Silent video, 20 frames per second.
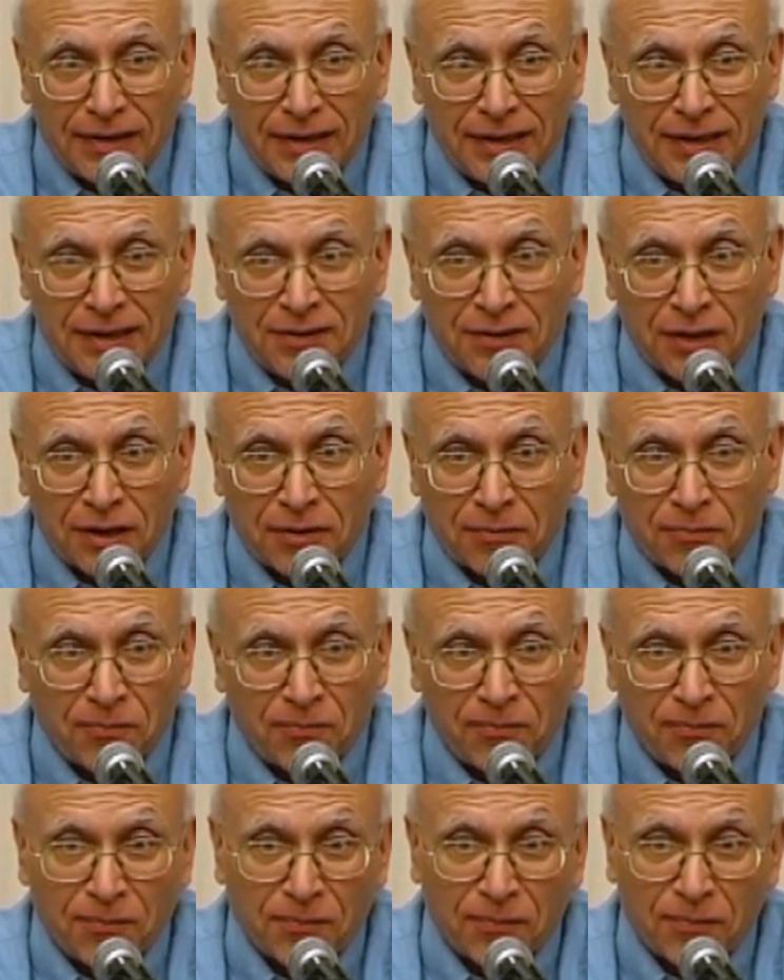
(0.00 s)
in the
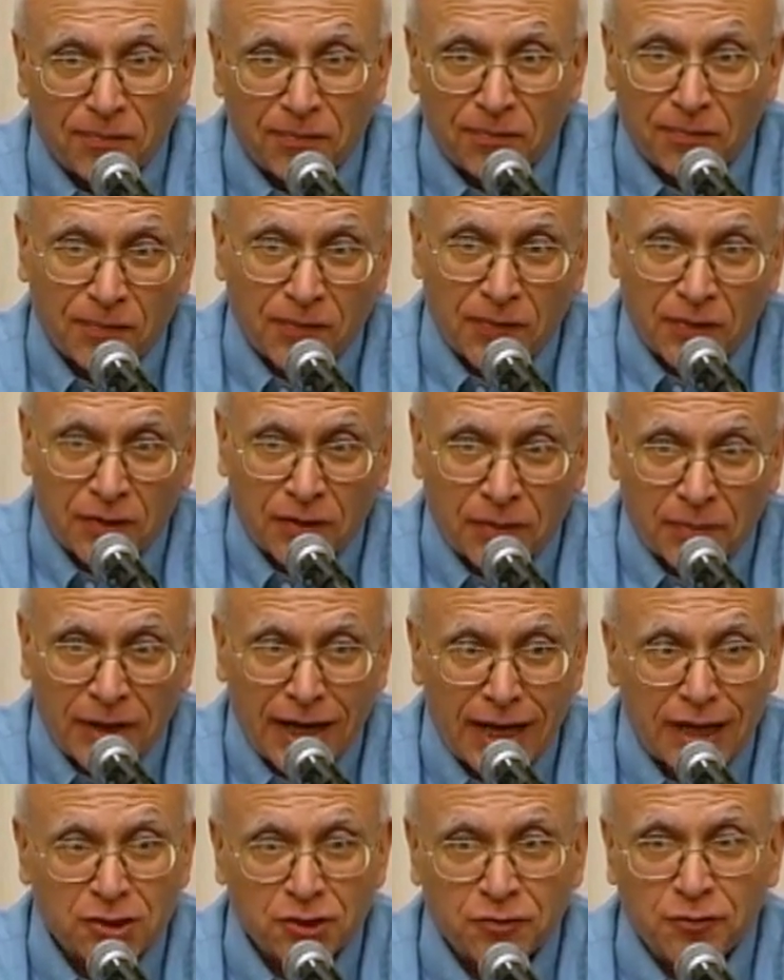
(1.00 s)

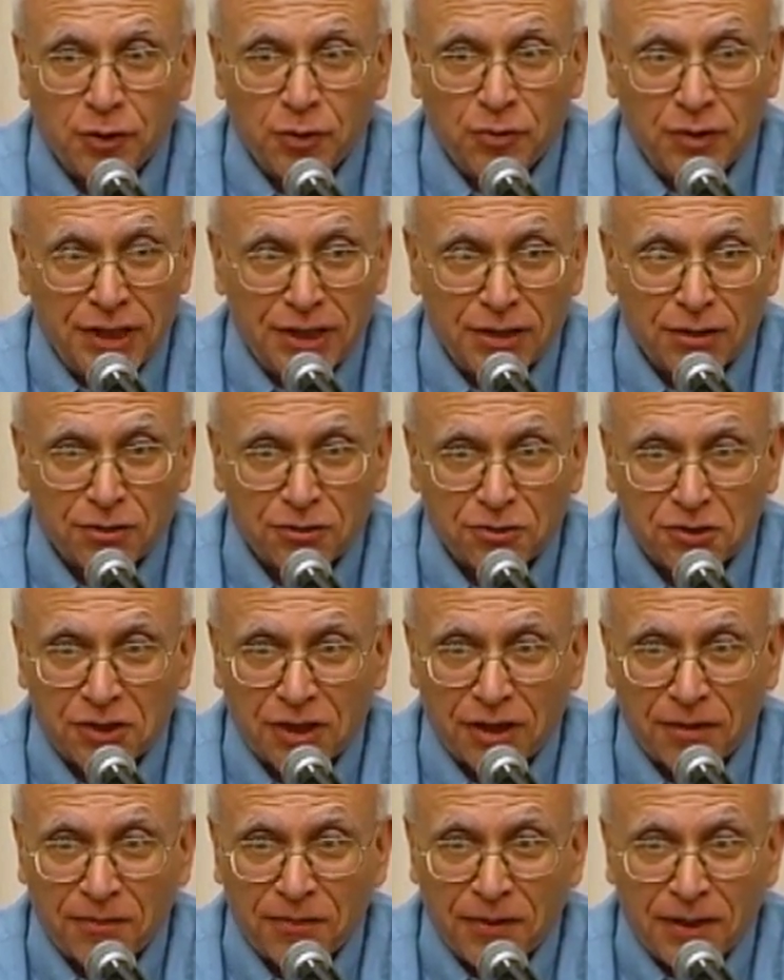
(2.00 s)
past few years,
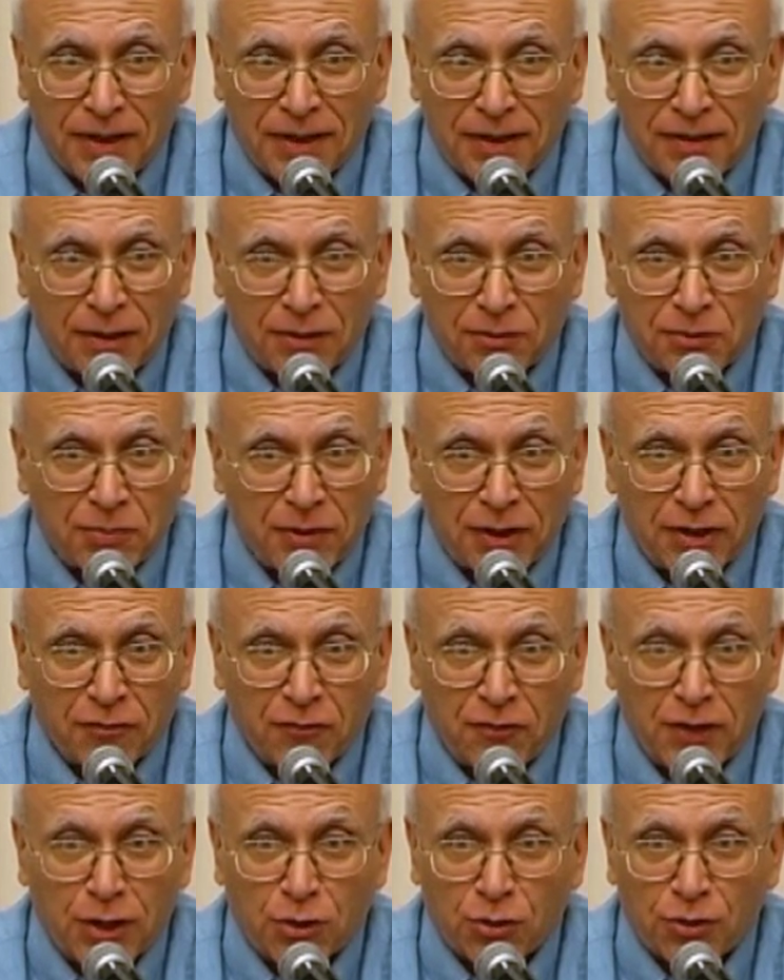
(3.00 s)
there's been a
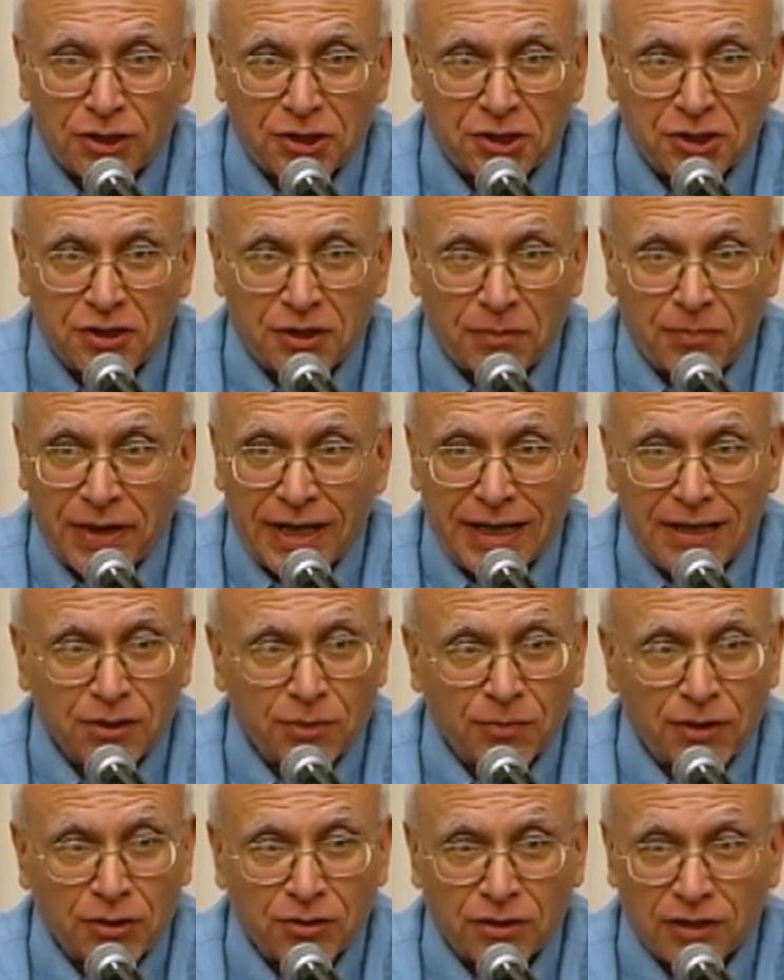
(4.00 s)
vigorous debate
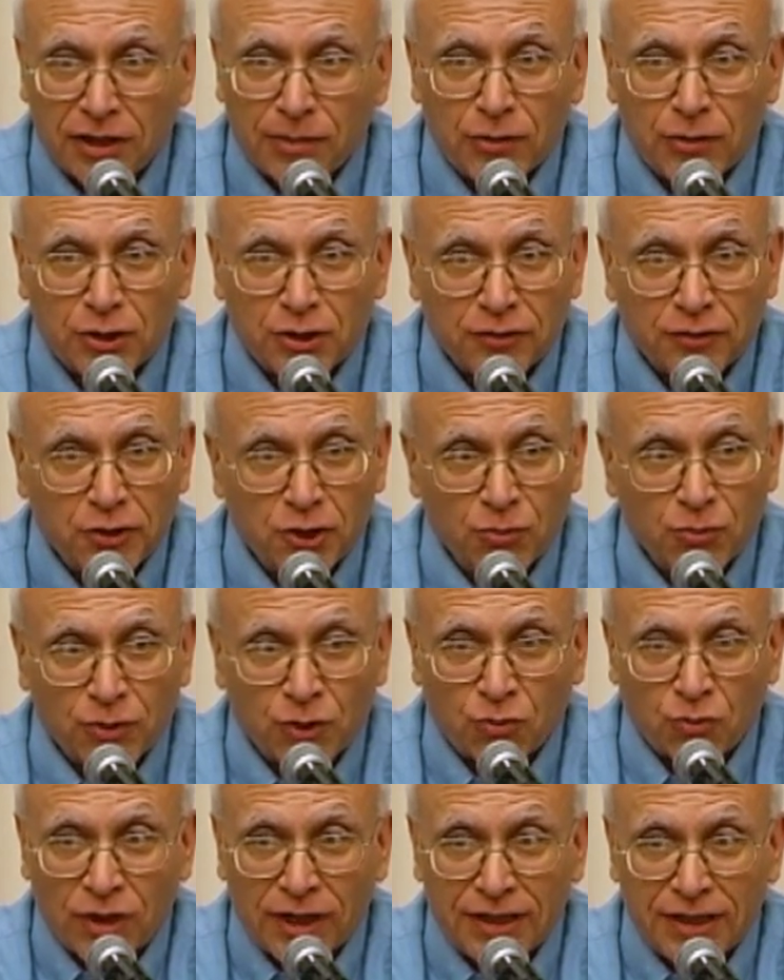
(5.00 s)
about the limits of
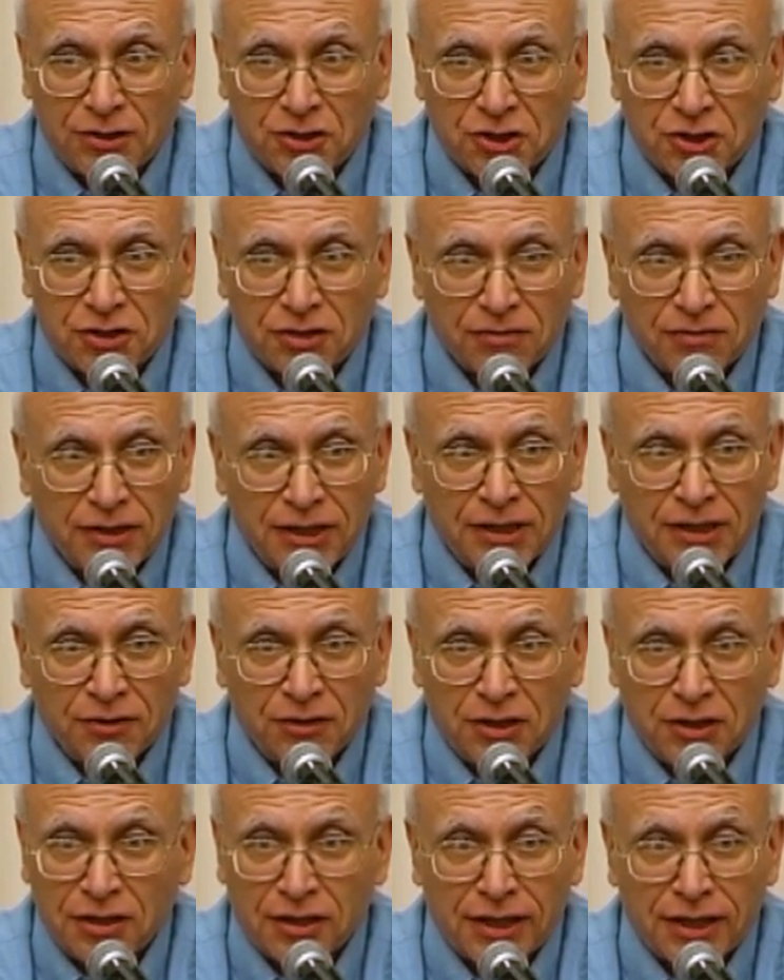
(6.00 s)
human rights in
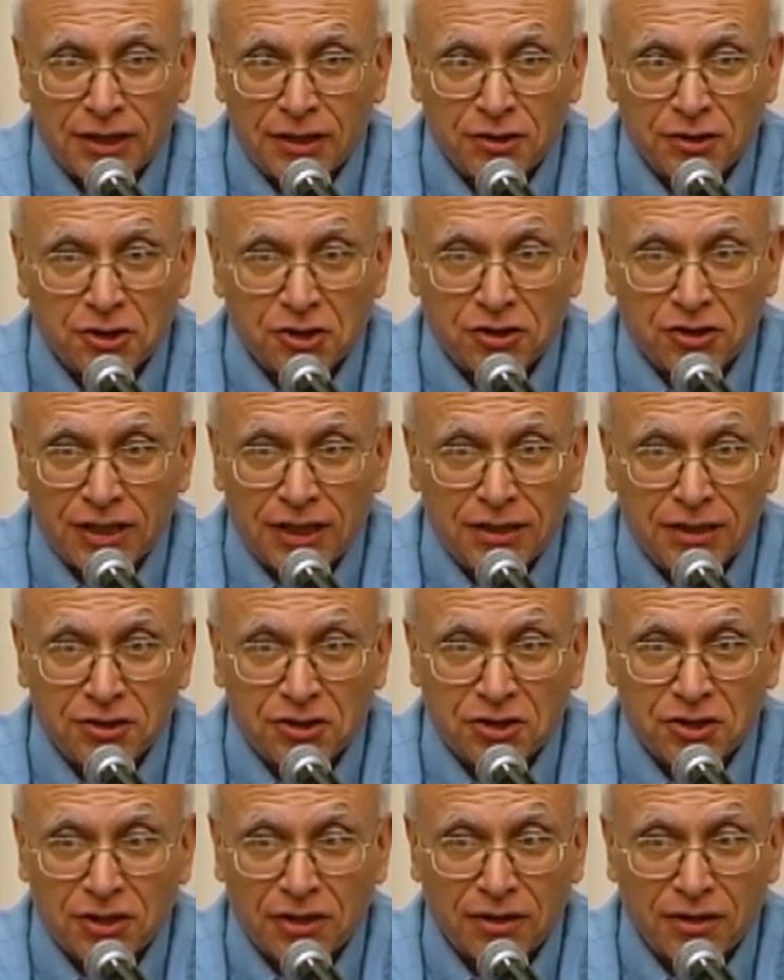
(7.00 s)
the United
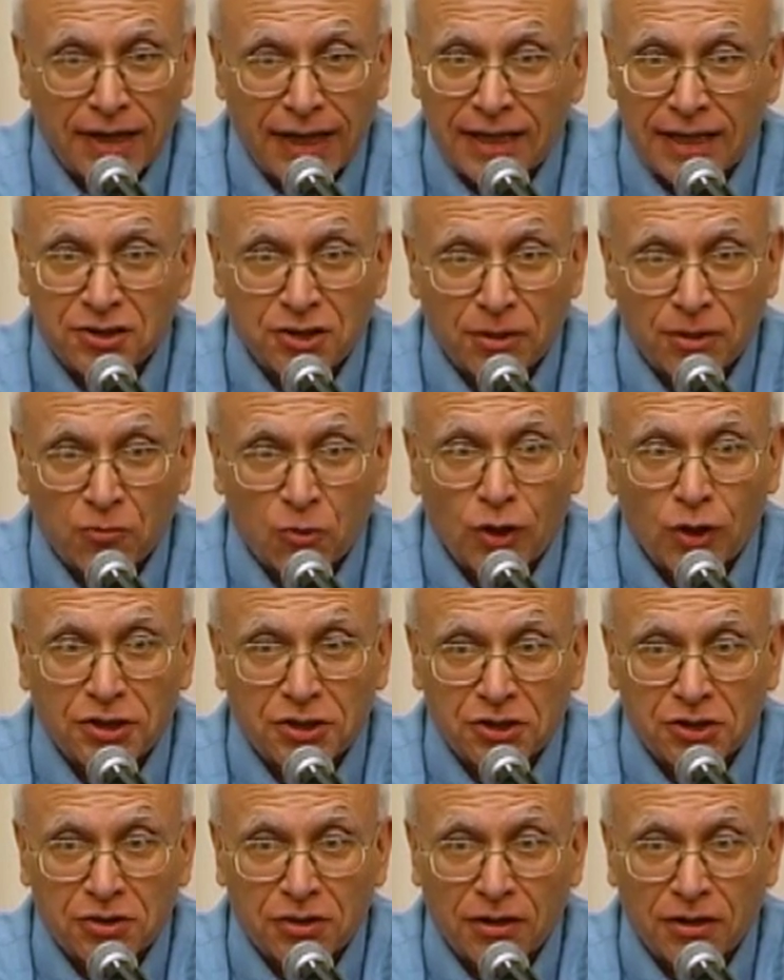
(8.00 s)
States, as there
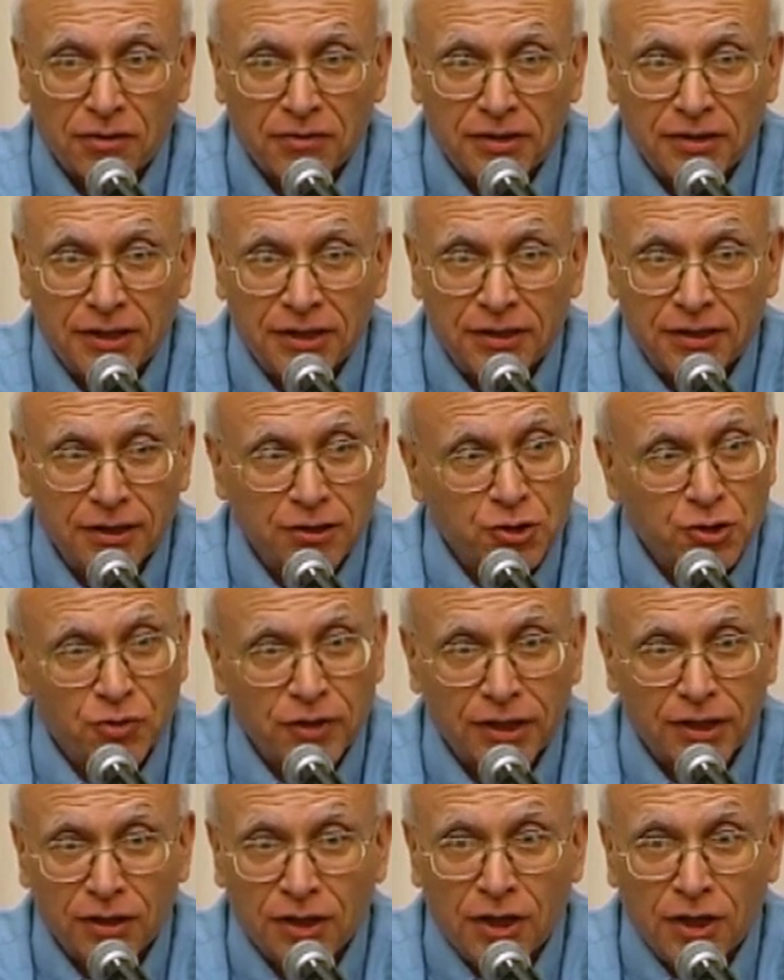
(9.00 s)
was in
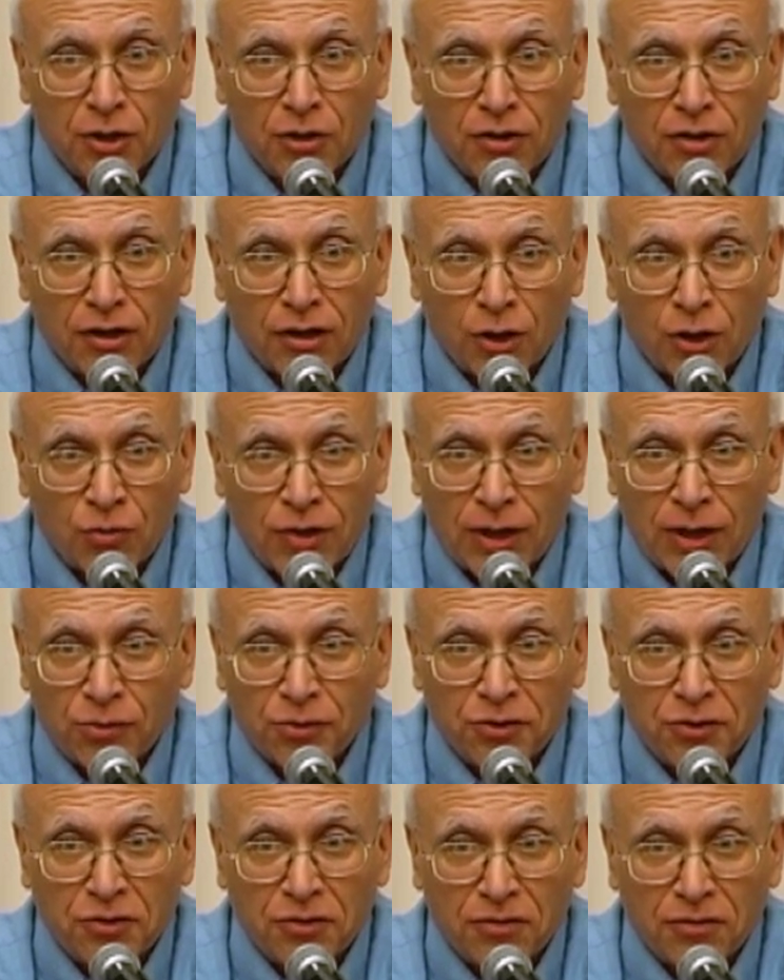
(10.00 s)
Israel,
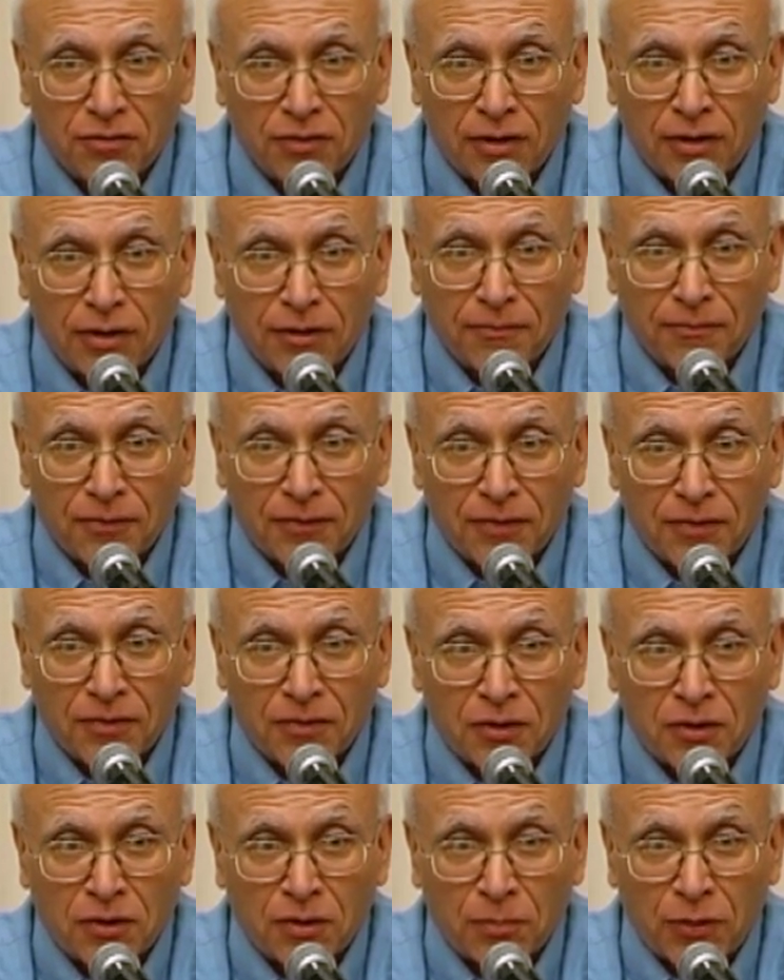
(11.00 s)
around
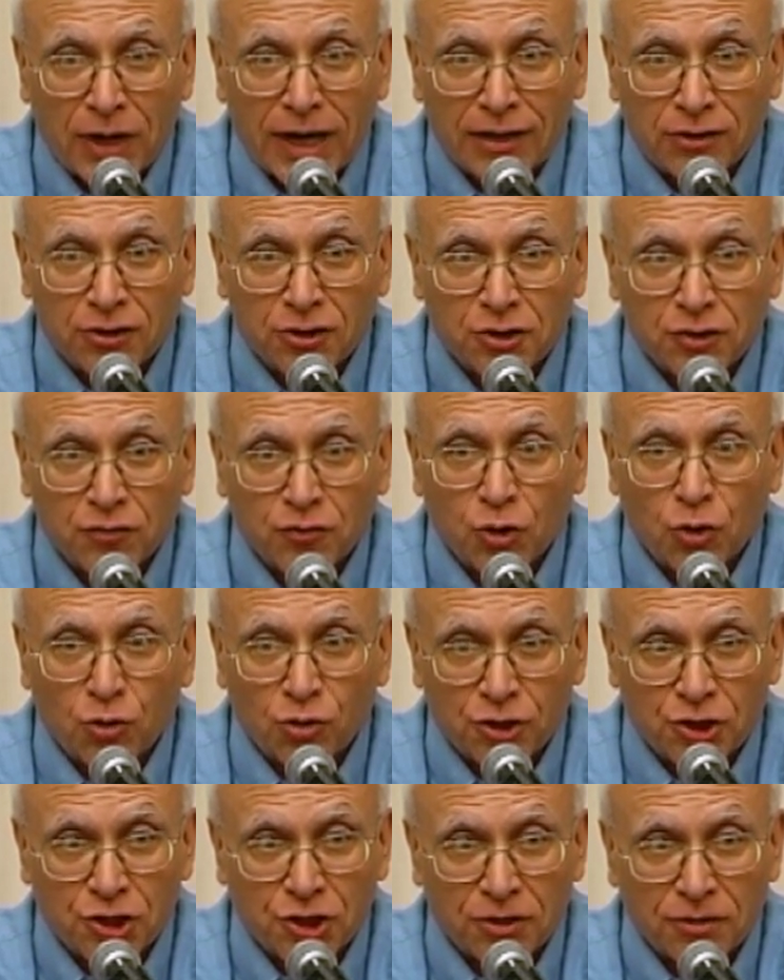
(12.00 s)
the practice of
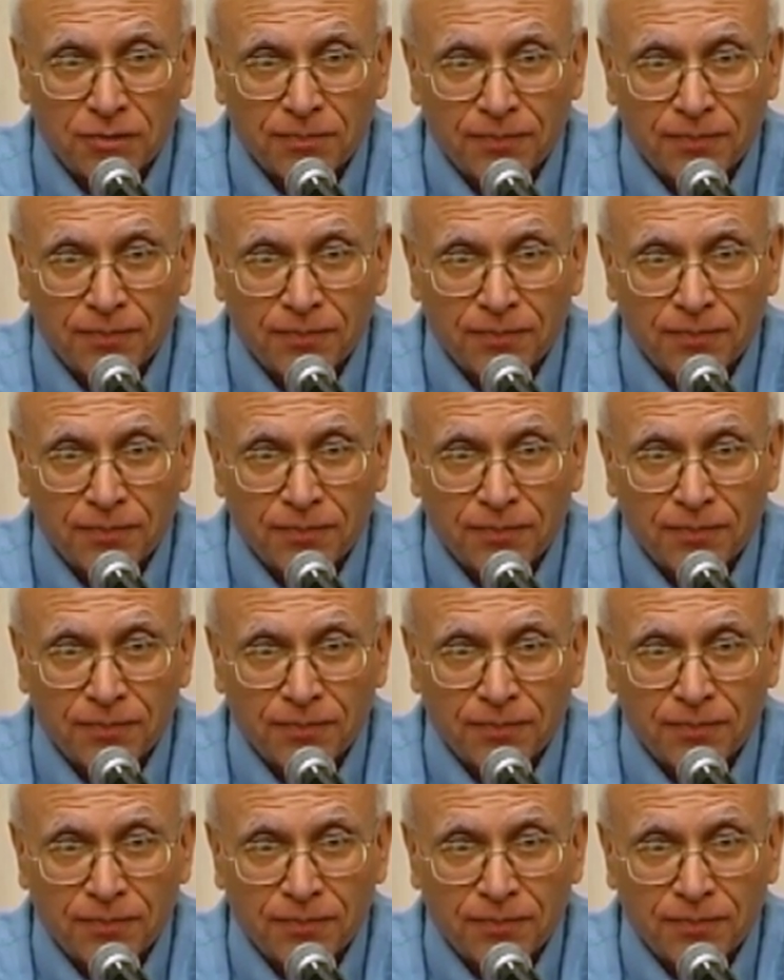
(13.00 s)
torture.